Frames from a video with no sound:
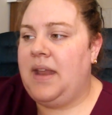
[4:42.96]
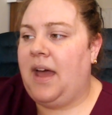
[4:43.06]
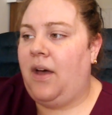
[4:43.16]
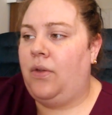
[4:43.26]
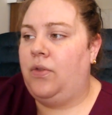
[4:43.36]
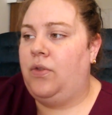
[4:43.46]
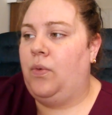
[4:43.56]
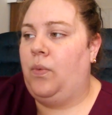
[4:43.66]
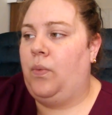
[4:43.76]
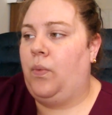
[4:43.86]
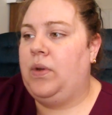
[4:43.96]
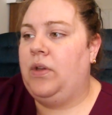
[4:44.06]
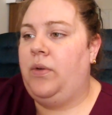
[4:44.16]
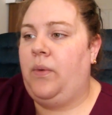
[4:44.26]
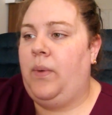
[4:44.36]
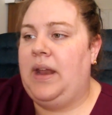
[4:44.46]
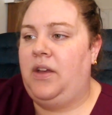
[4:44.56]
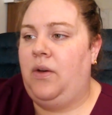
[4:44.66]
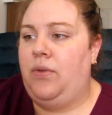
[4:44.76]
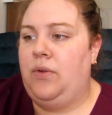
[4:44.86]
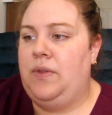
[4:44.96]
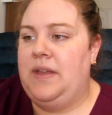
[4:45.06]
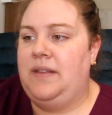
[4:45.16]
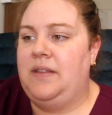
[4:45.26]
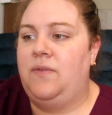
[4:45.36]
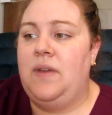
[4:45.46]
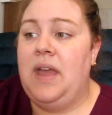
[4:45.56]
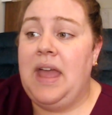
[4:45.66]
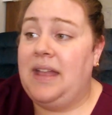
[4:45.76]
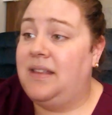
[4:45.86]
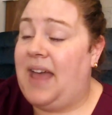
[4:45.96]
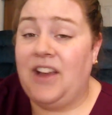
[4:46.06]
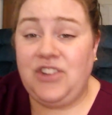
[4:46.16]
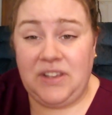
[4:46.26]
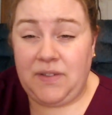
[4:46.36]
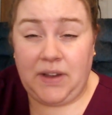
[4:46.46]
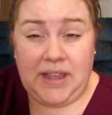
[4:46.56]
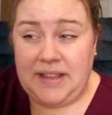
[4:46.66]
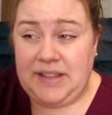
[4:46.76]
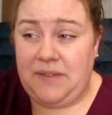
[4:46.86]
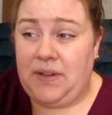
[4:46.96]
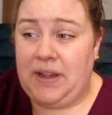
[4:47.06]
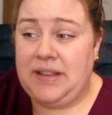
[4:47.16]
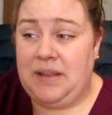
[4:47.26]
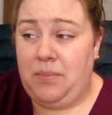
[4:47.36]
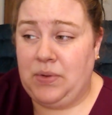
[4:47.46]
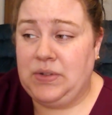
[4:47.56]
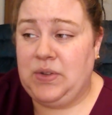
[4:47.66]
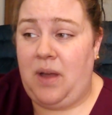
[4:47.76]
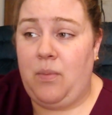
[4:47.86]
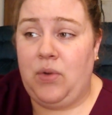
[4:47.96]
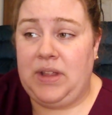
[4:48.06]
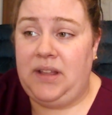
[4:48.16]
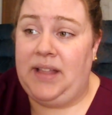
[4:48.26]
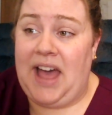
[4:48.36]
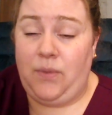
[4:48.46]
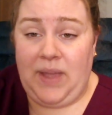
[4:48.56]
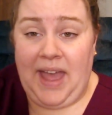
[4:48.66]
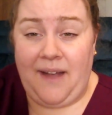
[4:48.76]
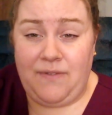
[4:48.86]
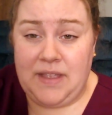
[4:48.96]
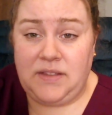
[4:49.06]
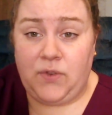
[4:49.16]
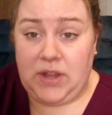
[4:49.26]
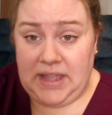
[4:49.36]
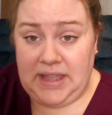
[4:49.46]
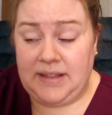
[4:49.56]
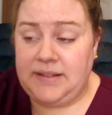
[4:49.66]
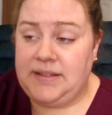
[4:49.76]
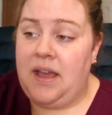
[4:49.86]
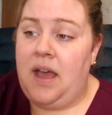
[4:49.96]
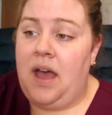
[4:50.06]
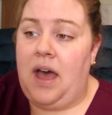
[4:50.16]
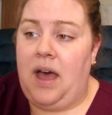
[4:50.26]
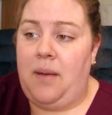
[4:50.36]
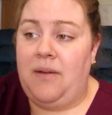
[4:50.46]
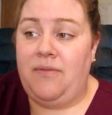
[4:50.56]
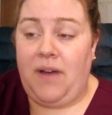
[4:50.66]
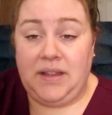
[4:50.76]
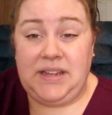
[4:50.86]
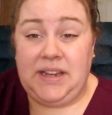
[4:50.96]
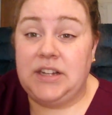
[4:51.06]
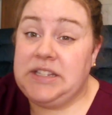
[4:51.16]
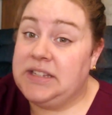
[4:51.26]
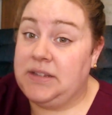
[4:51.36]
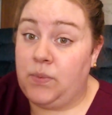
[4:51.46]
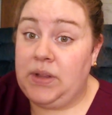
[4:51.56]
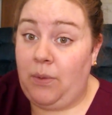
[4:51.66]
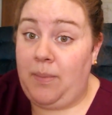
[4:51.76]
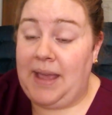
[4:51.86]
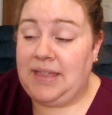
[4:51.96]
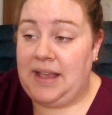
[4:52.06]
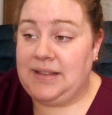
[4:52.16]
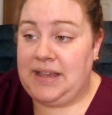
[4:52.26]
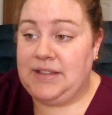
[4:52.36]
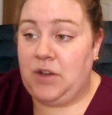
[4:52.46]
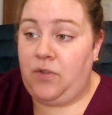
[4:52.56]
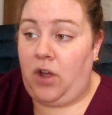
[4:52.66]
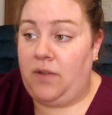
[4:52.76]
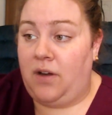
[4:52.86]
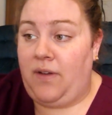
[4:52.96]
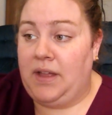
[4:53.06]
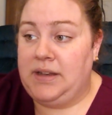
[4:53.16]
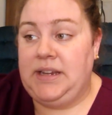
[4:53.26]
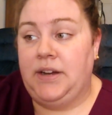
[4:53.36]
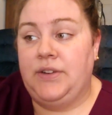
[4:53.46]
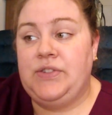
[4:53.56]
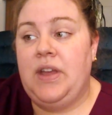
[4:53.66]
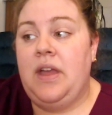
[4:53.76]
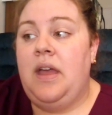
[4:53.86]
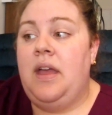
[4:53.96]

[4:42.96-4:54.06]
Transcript: Now, the real quick way to go through this, it's actually very easy and very simple, so I'm really glad we have this for ease of volunteers, because it really will make things easier for all of our volunteers.